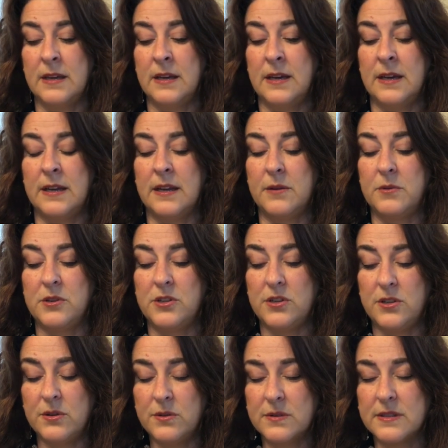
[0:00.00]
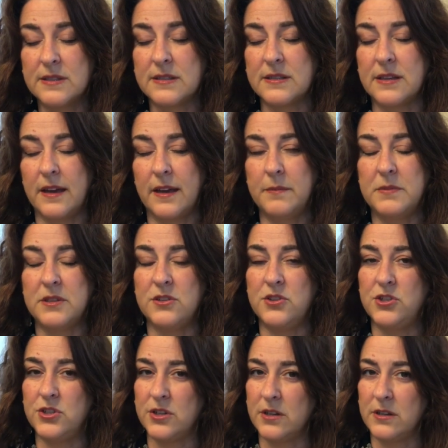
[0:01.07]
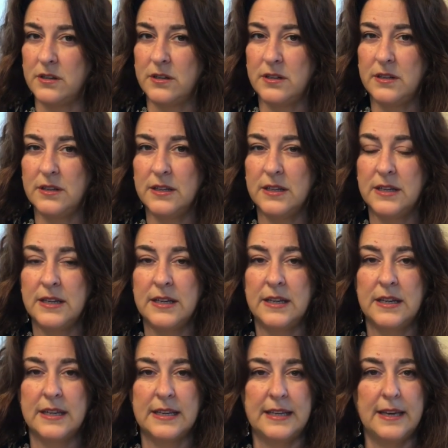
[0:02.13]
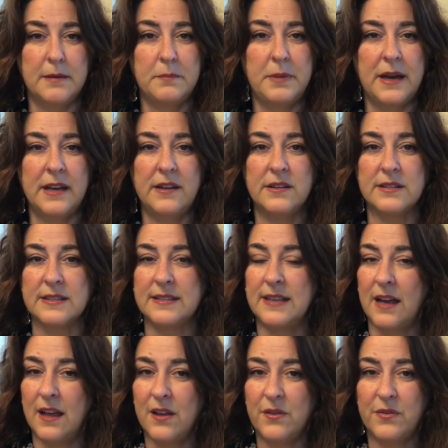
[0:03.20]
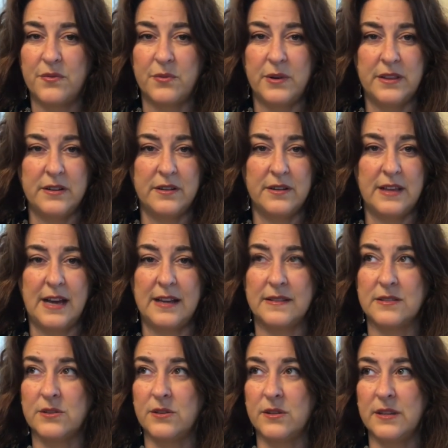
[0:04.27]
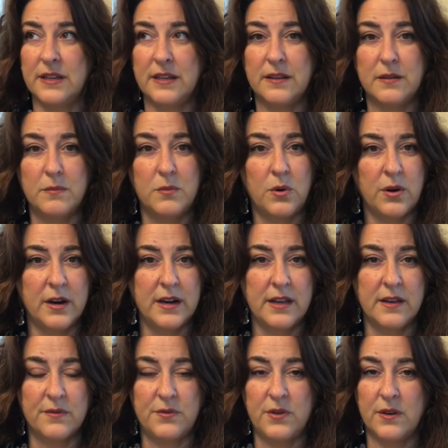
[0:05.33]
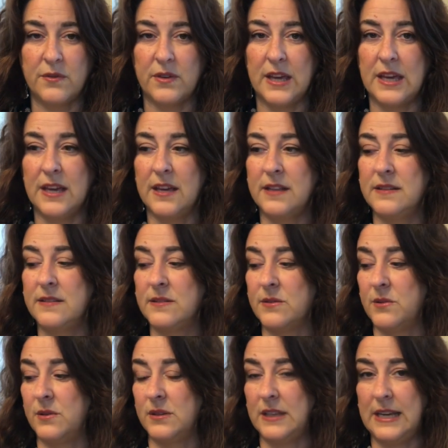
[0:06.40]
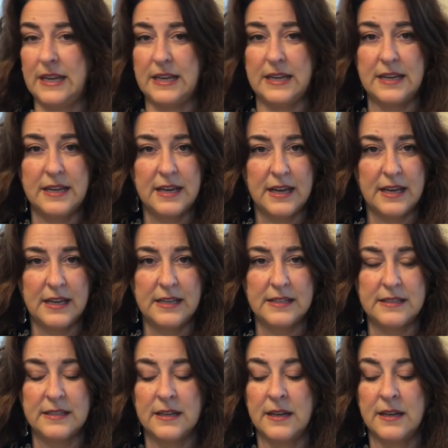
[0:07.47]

And I would use this time to journal, get by yourself, whether that's early in the morning if you have kids or late at night,